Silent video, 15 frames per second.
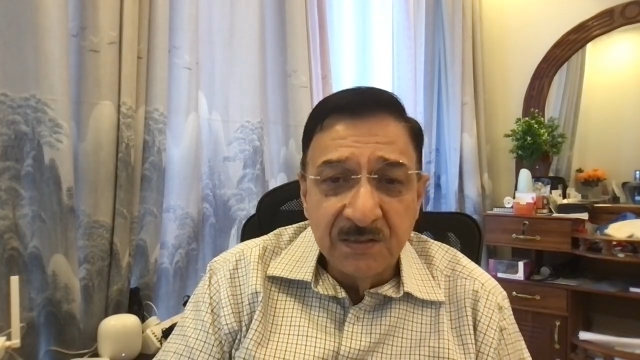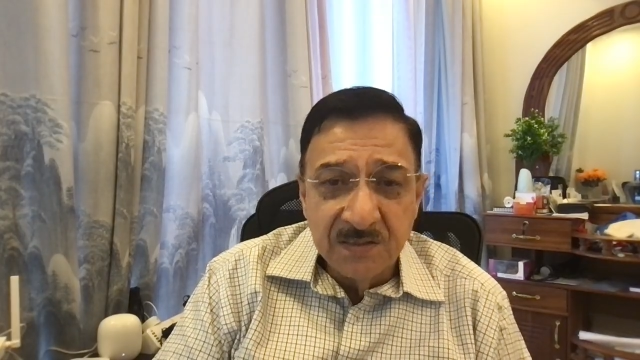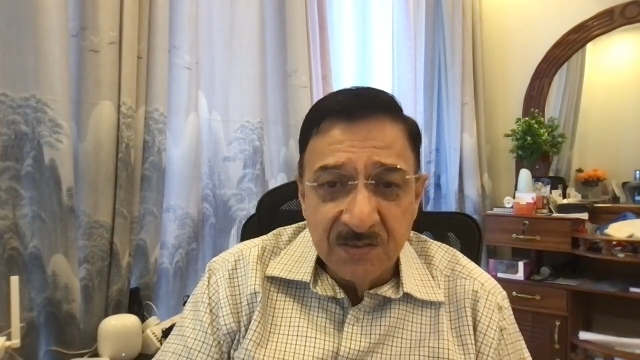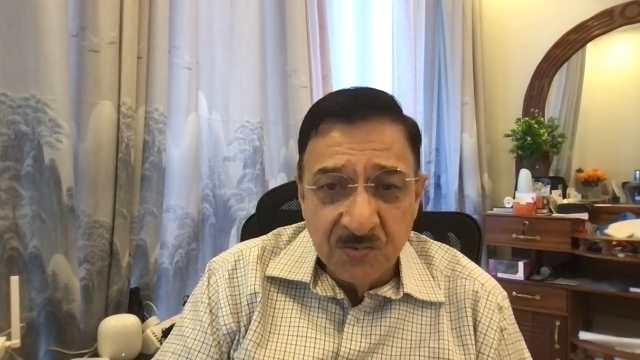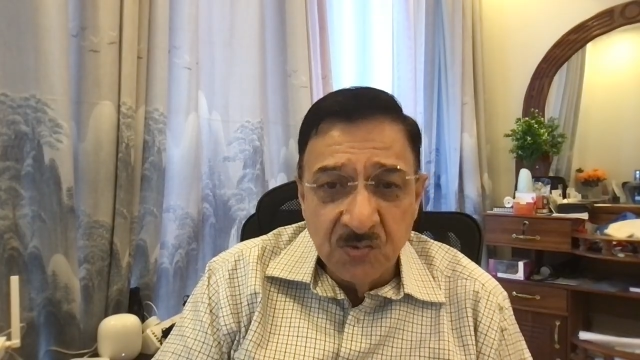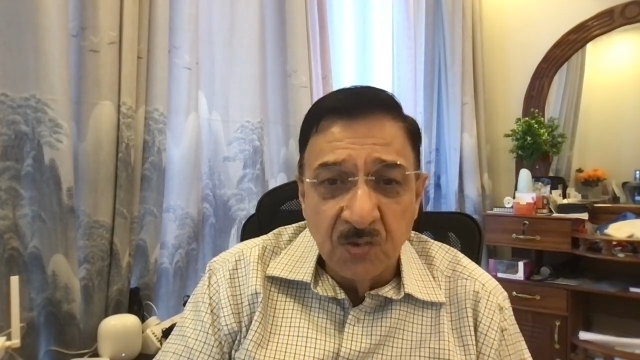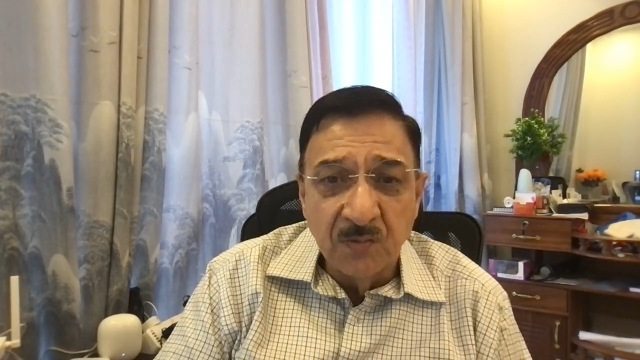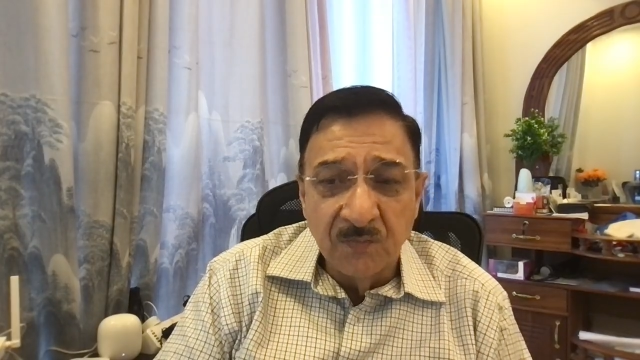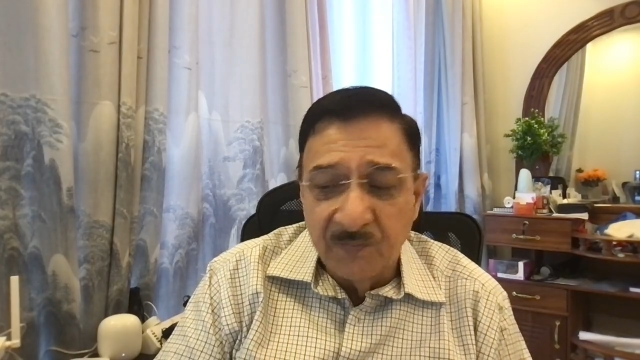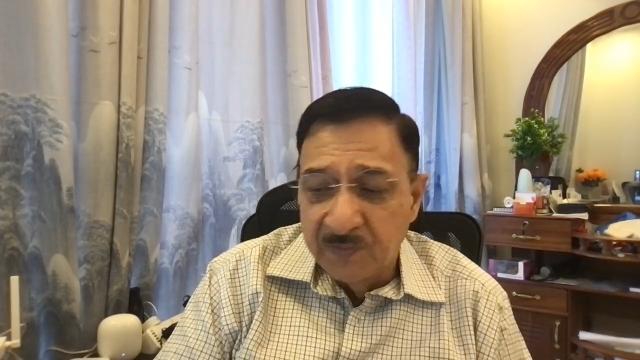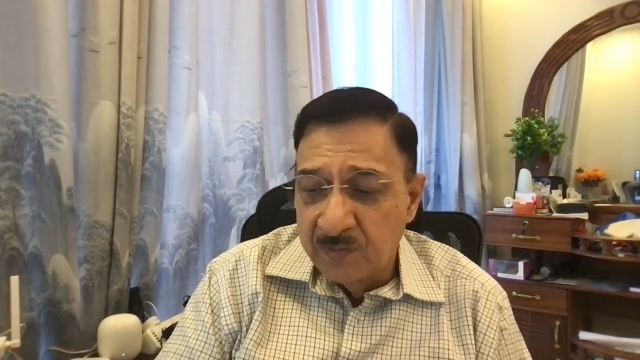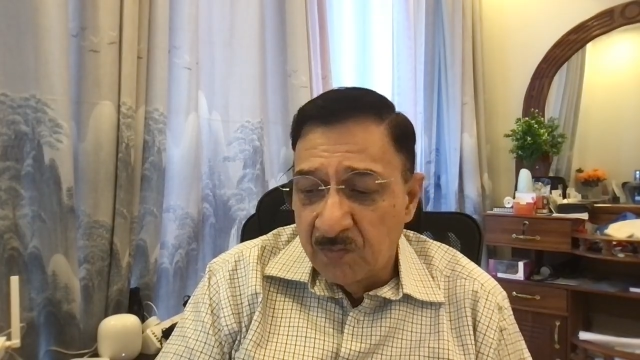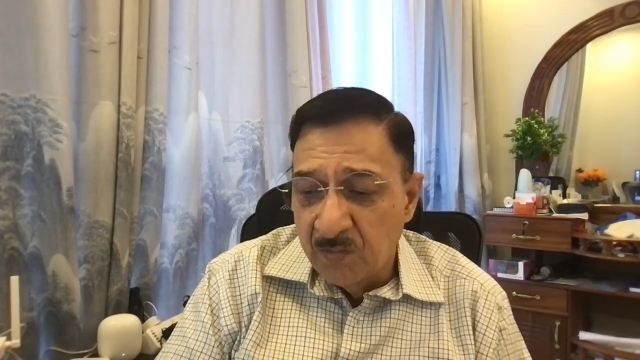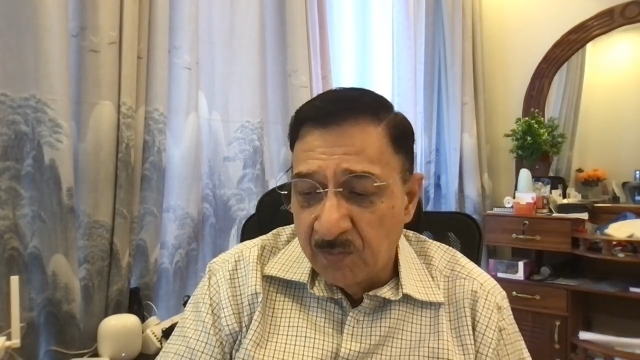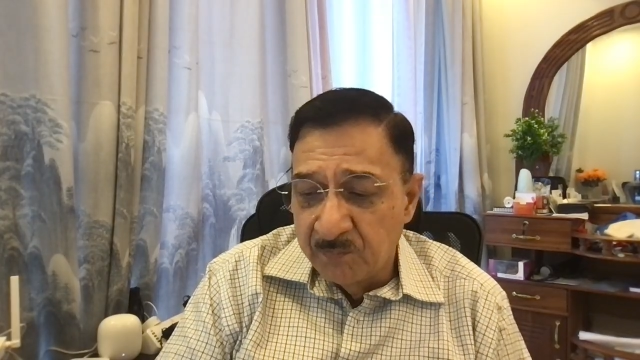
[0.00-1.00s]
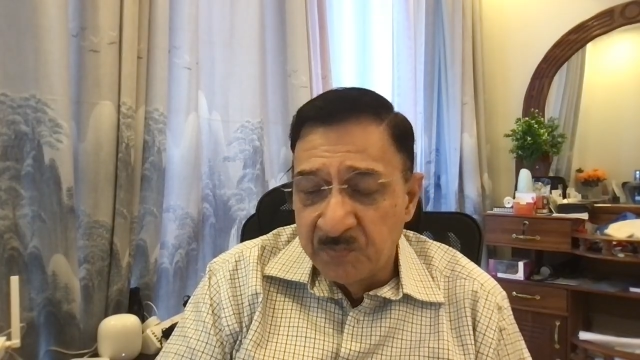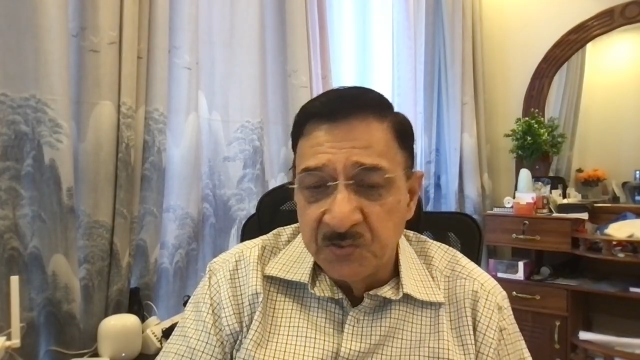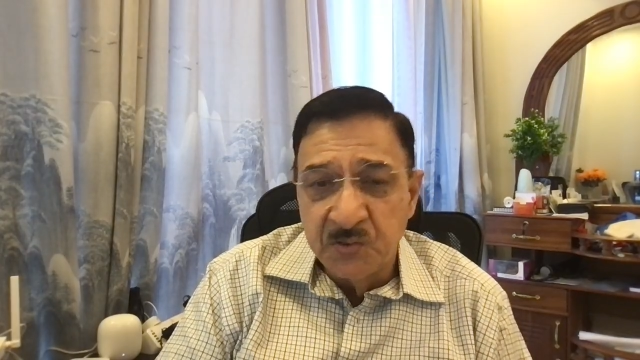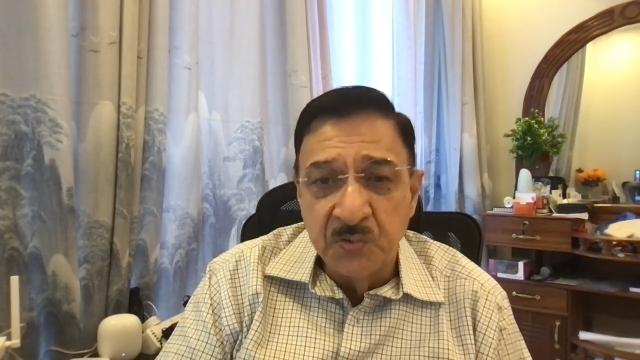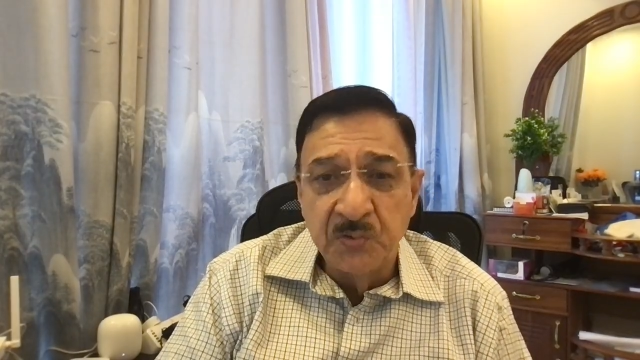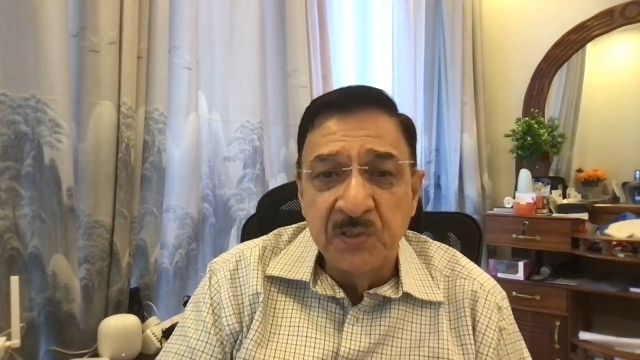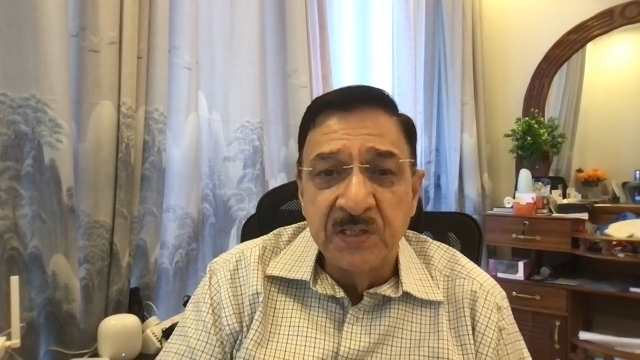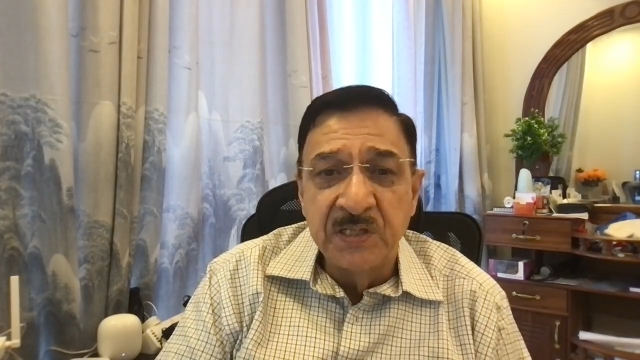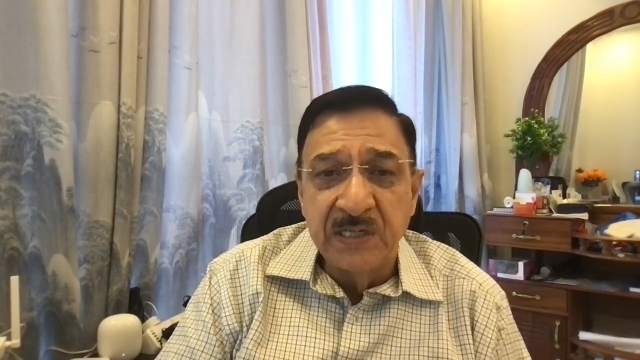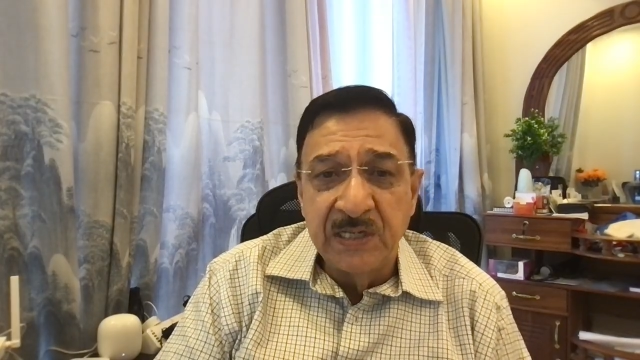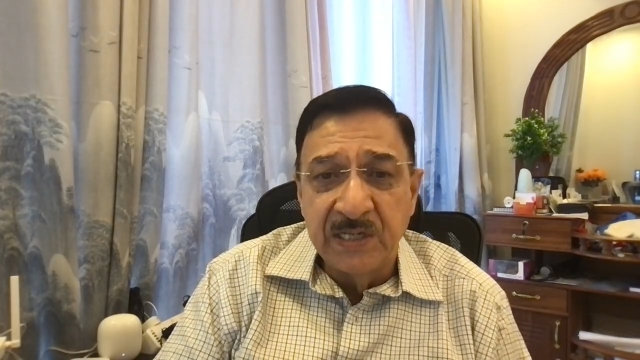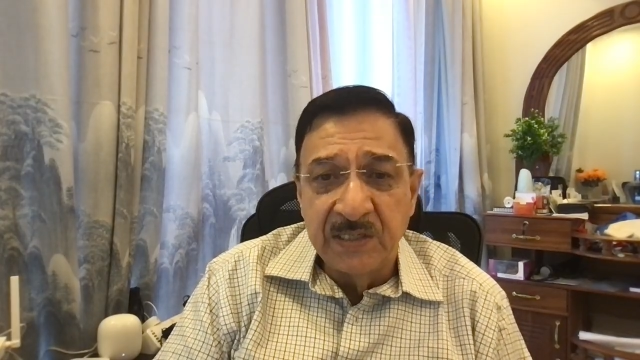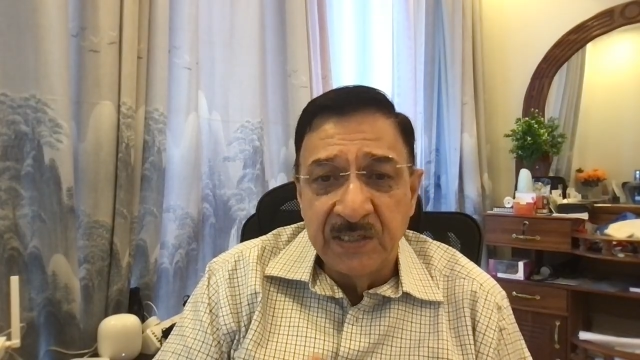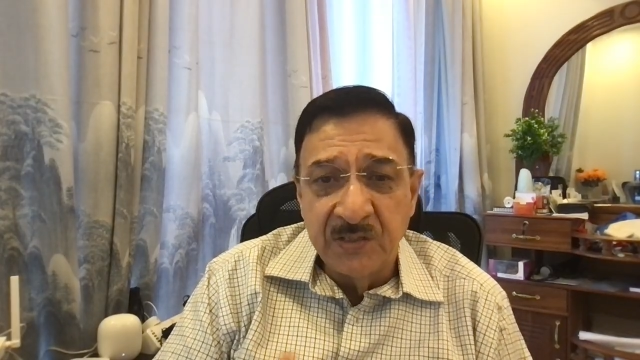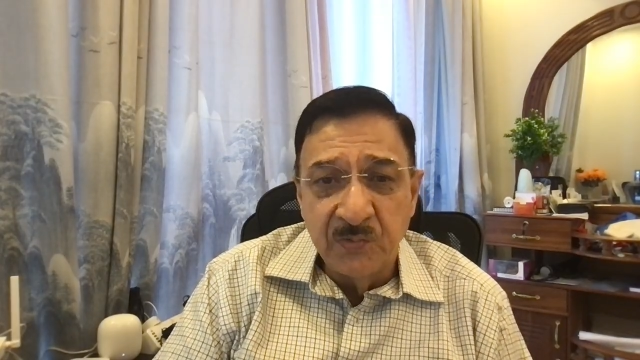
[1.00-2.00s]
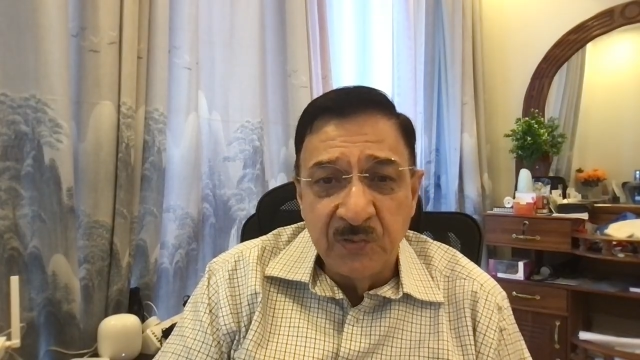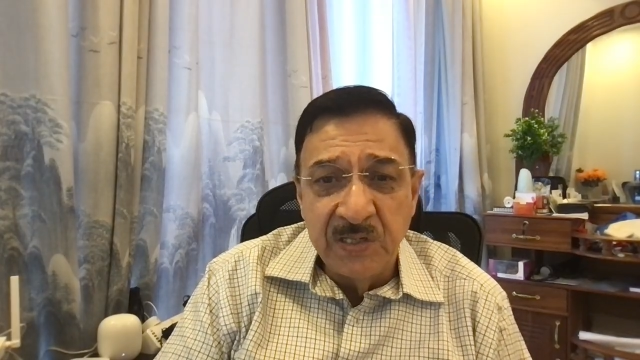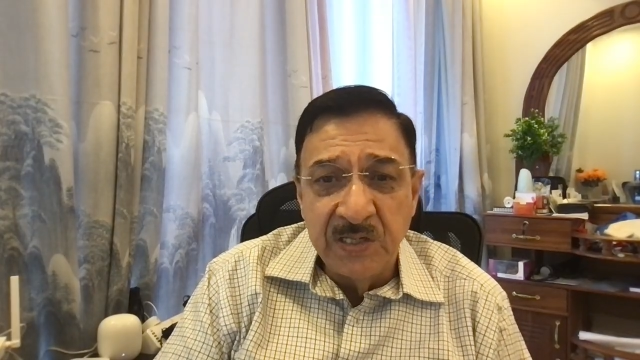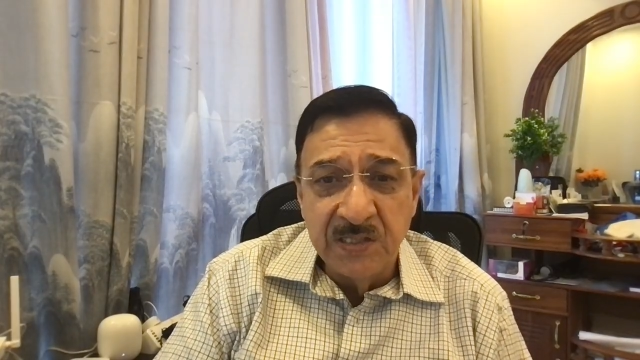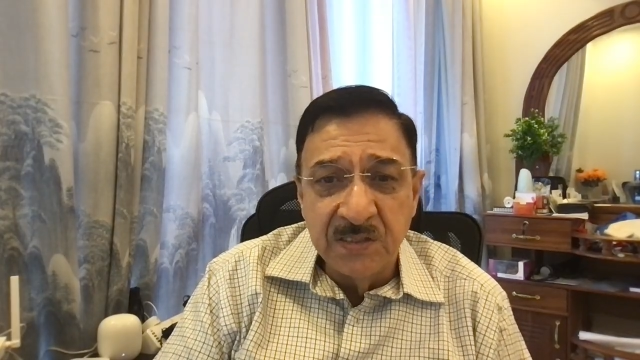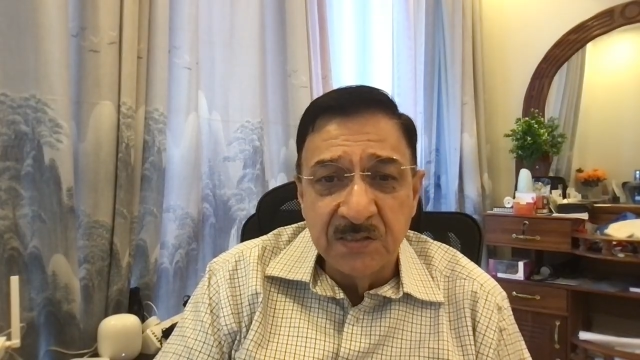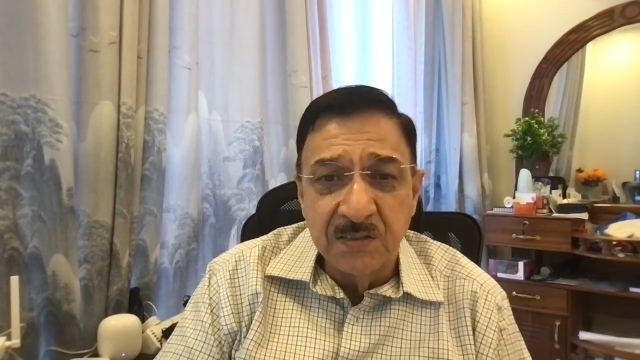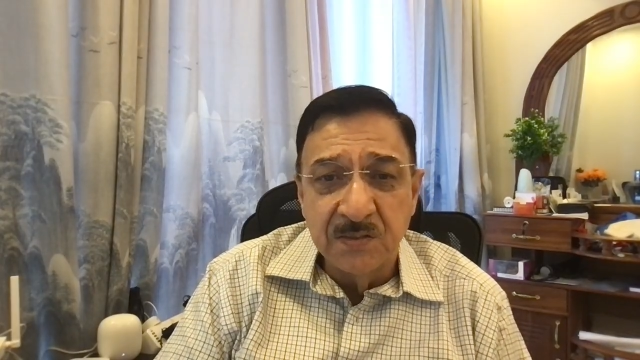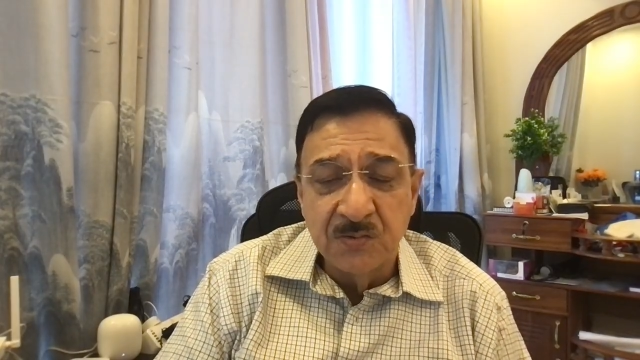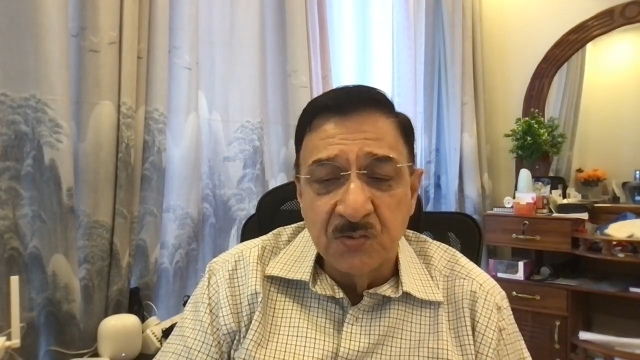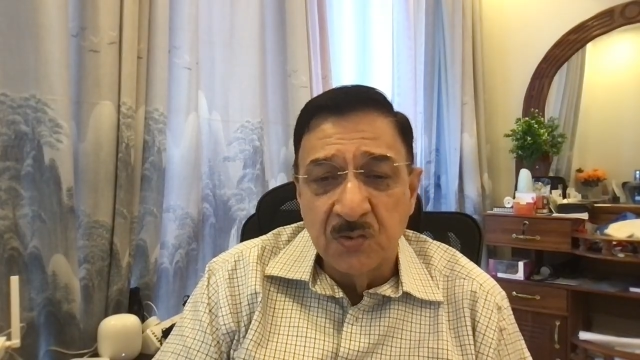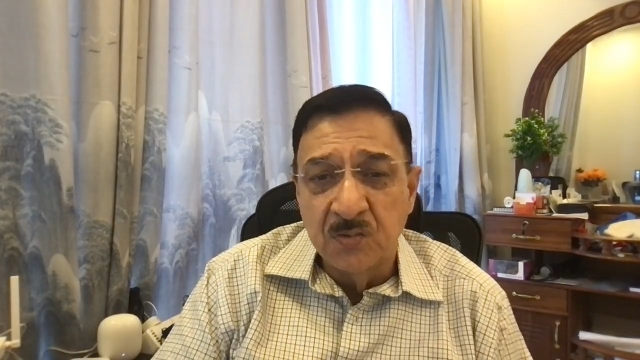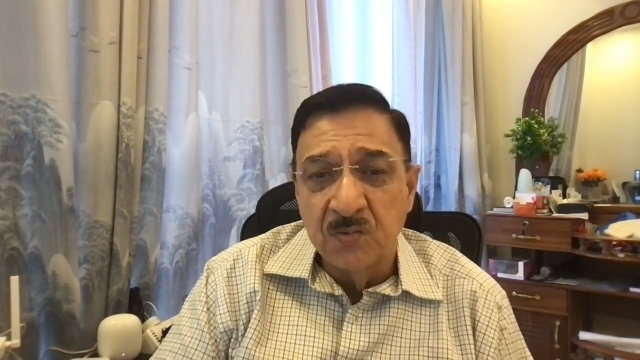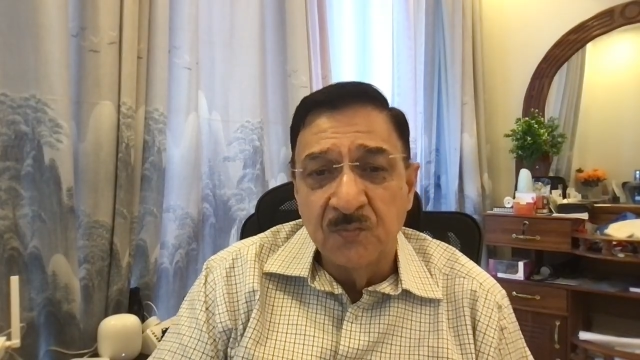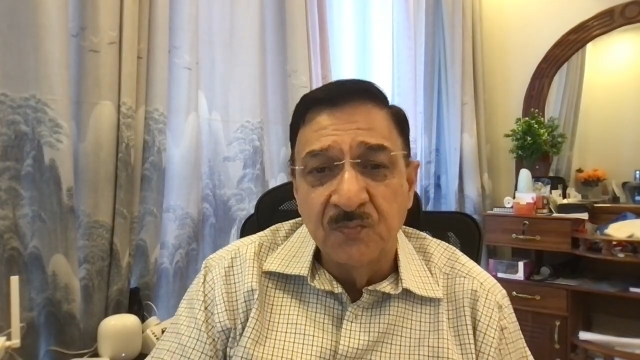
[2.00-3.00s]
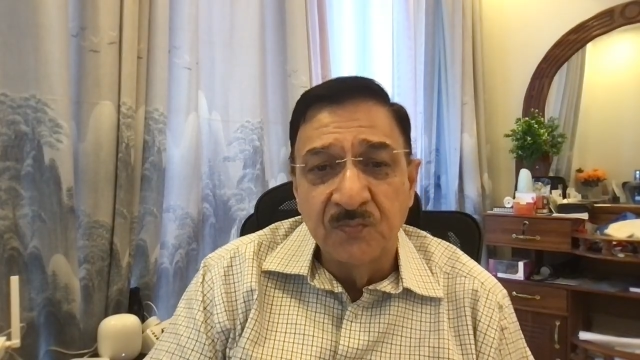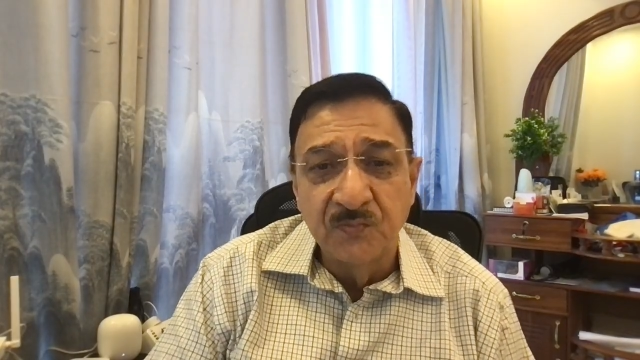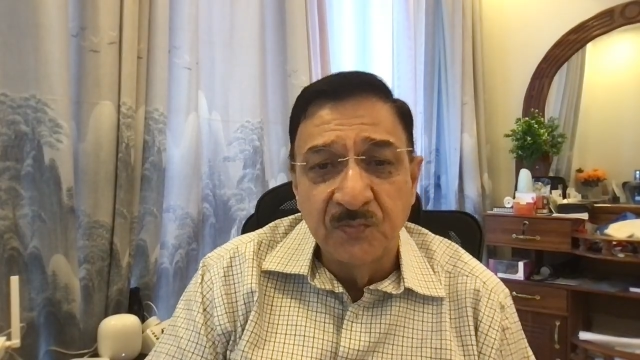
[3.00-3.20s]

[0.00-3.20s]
sort of an opportunity and a unique sort of